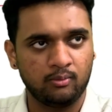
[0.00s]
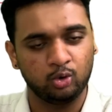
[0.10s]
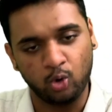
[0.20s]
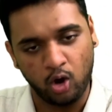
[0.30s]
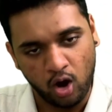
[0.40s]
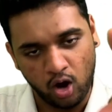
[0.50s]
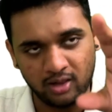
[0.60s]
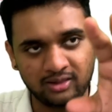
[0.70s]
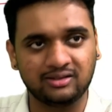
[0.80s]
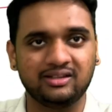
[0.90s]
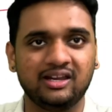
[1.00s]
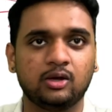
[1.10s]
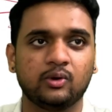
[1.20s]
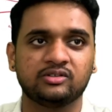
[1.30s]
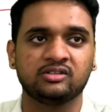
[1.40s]
do all the 3
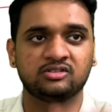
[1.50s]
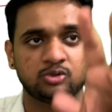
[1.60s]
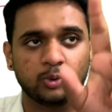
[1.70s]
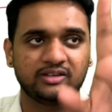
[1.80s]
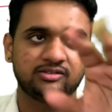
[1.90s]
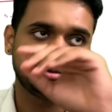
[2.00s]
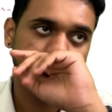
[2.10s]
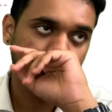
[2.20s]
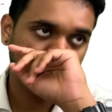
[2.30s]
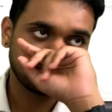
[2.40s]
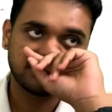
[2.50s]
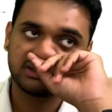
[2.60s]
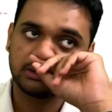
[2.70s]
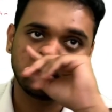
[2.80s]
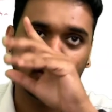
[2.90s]
questions twice.
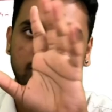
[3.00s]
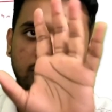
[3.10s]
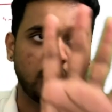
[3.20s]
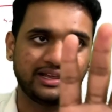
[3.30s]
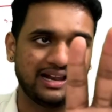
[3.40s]
You have to draw the